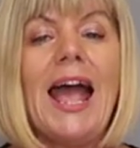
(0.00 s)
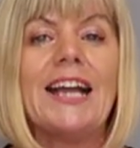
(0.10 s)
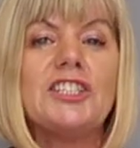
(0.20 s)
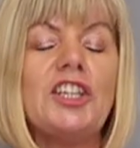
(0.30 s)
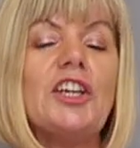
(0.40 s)

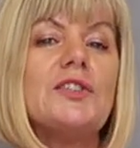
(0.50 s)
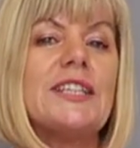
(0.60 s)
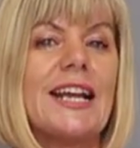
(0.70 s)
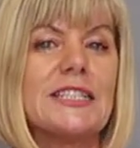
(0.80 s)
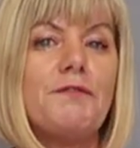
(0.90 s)
And to
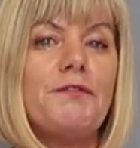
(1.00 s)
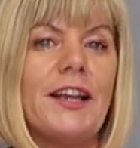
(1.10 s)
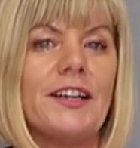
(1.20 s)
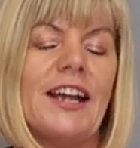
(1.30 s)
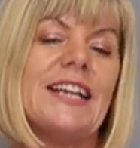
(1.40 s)
use it as a
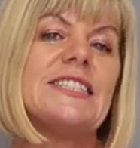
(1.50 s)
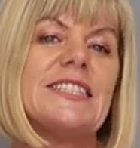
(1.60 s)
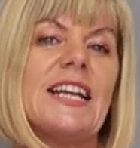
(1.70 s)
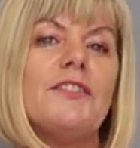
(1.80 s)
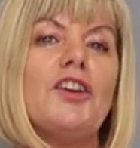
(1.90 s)
filler,
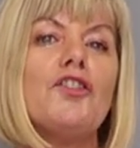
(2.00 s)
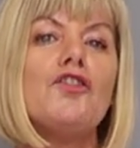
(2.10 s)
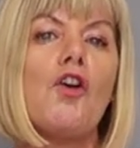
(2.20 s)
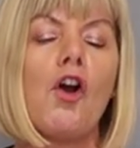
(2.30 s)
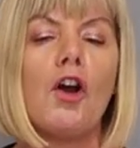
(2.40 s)
instead of your
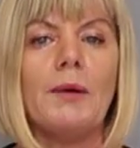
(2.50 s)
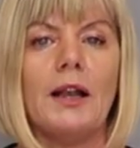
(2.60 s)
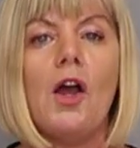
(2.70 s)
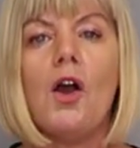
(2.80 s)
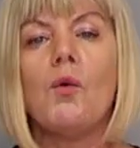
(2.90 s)

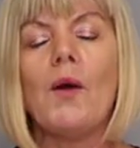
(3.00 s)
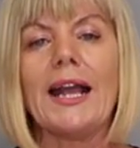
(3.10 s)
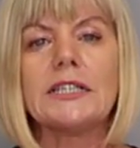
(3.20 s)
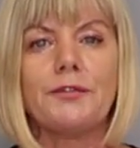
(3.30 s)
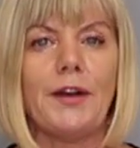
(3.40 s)
normal
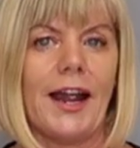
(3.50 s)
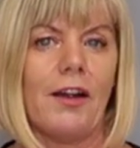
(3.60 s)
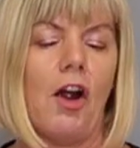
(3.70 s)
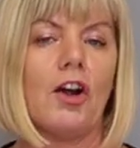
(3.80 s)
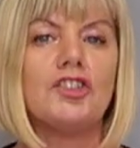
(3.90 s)
wax
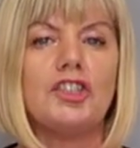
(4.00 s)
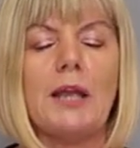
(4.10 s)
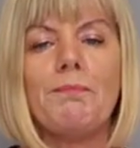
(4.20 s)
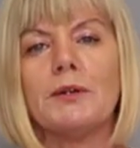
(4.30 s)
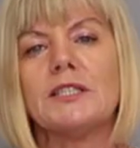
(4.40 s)
flower or
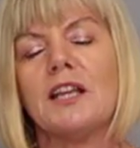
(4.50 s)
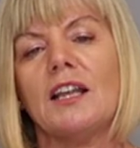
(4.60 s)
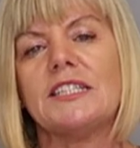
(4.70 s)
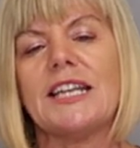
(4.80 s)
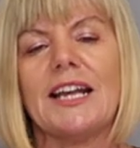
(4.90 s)
jip or
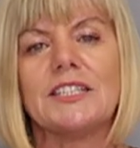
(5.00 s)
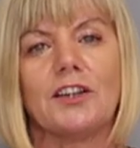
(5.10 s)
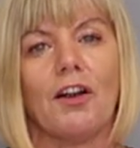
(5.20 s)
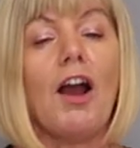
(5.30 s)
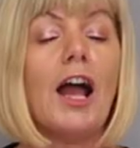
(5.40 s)

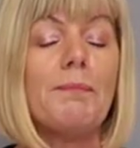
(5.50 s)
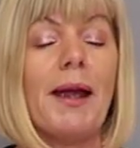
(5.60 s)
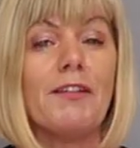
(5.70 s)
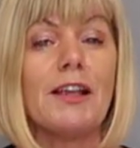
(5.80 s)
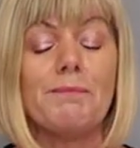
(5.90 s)
solidasker or
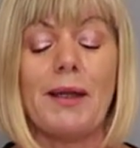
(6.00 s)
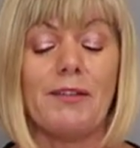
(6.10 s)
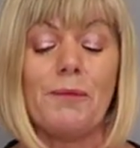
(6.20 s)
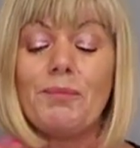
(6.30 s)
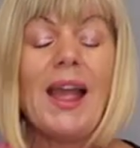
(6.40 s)
hypericum
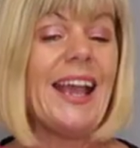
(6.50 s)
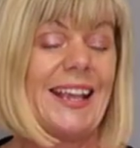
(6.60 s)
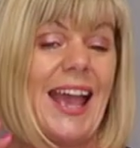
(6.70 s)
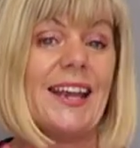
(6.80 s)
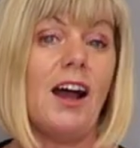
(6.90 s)
berry,
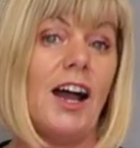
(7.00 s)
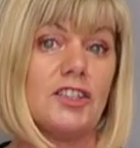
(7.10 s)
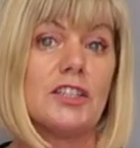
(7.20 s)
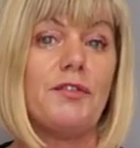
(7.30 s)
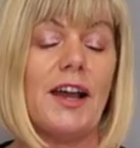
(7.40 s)
again, I
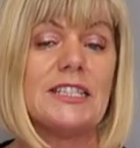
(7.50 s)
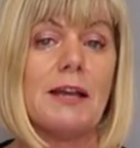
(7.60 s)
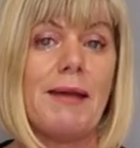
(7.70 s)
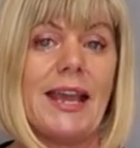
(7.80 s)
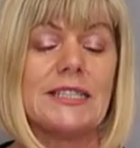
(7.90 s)
just find
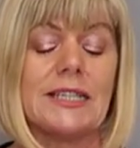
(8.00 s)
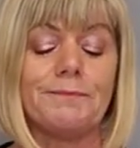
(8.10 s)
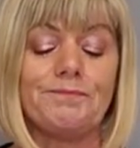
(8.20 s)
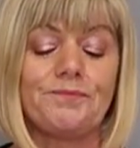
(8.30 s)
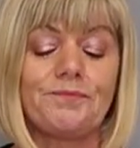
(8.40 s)
it amazing.